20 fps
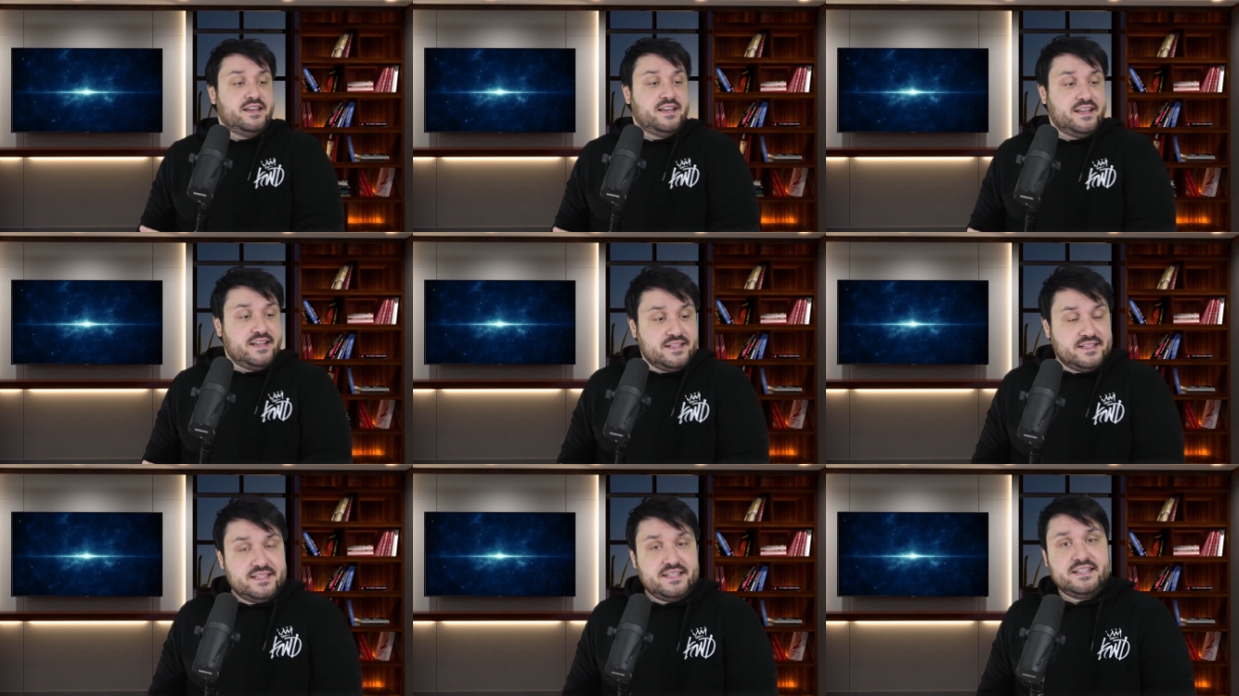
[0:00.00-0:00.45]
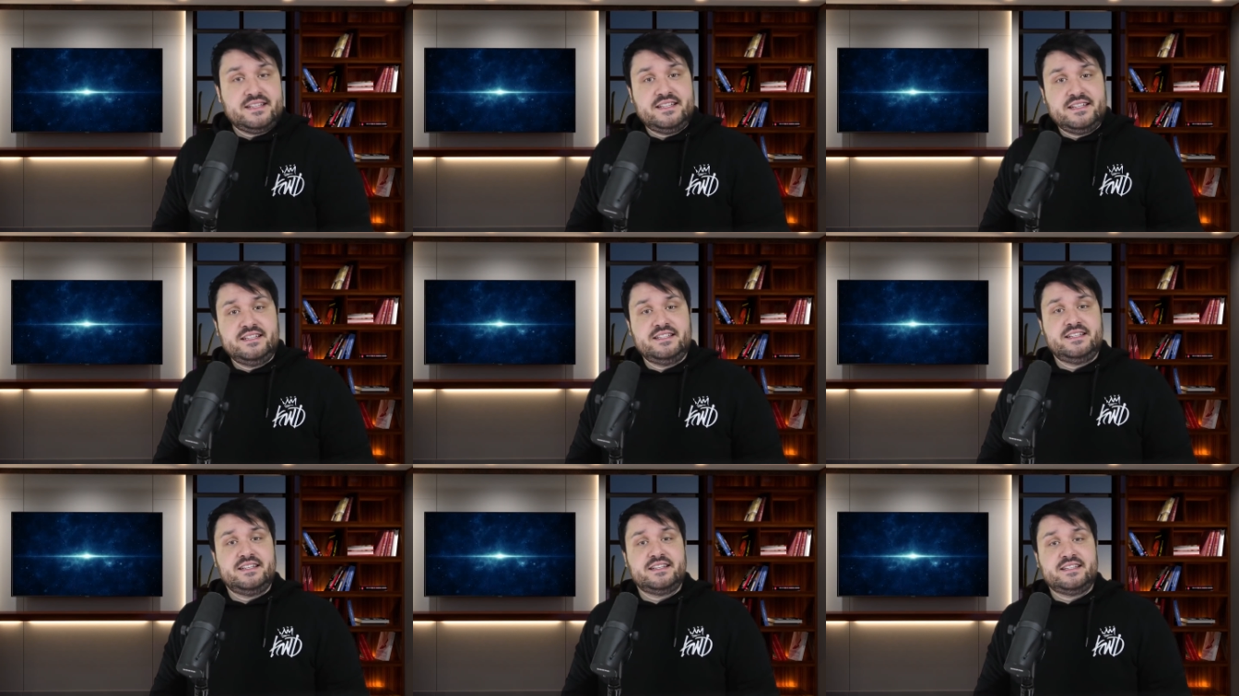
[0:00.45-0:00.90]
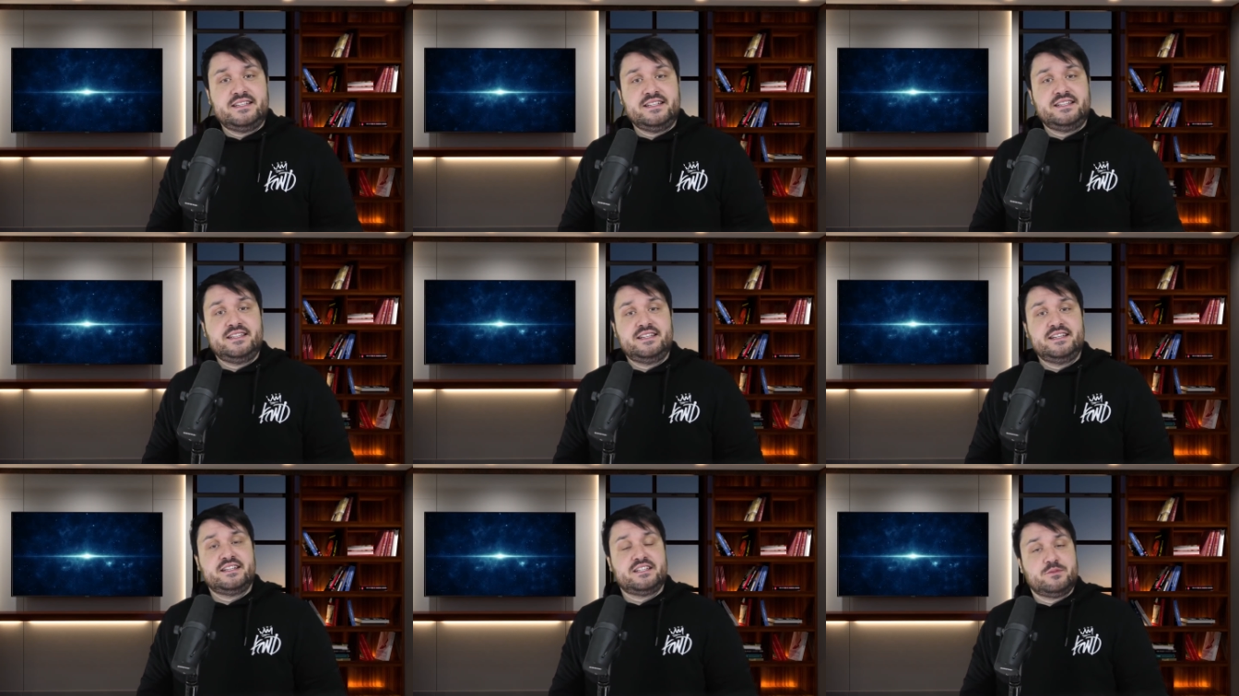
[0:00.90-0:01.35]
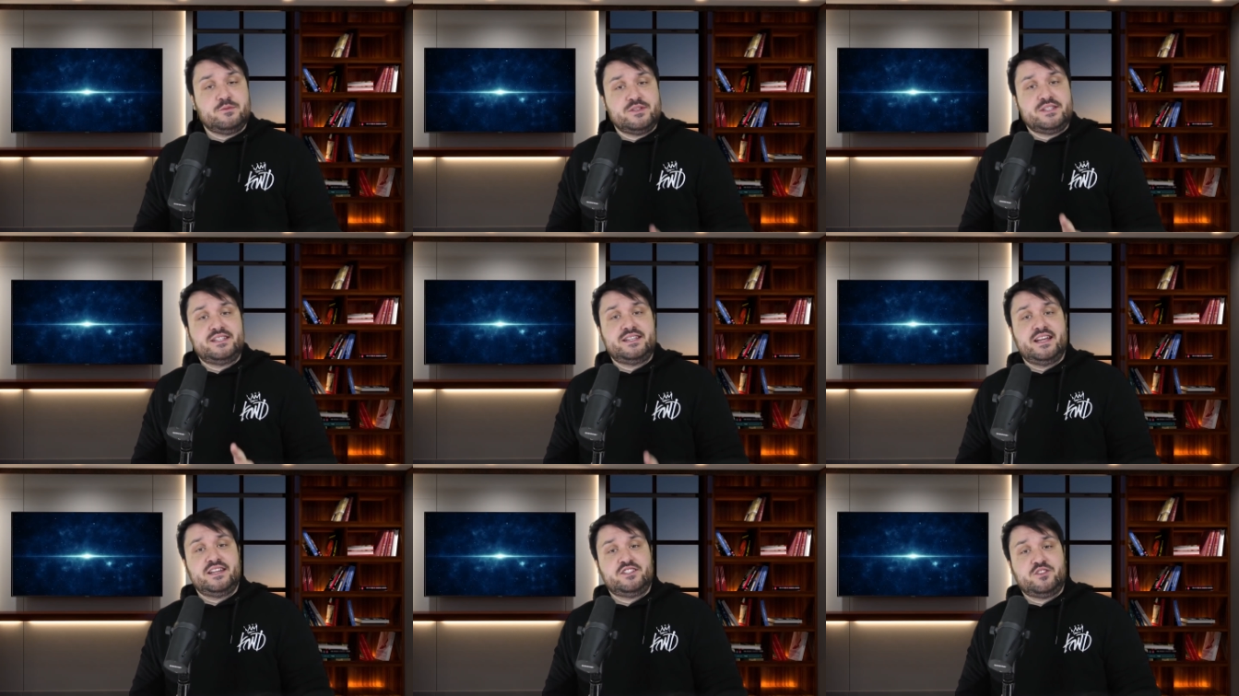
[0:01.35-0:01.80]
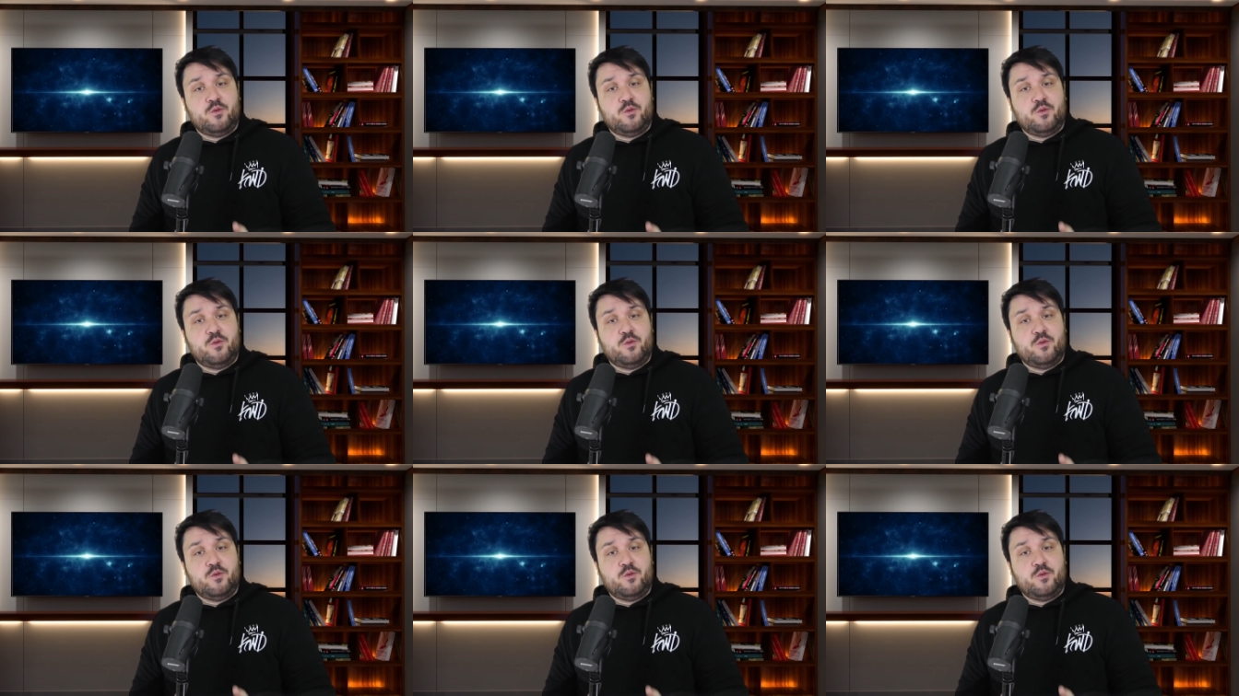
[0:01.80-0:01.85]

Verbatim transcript: in 1666 was said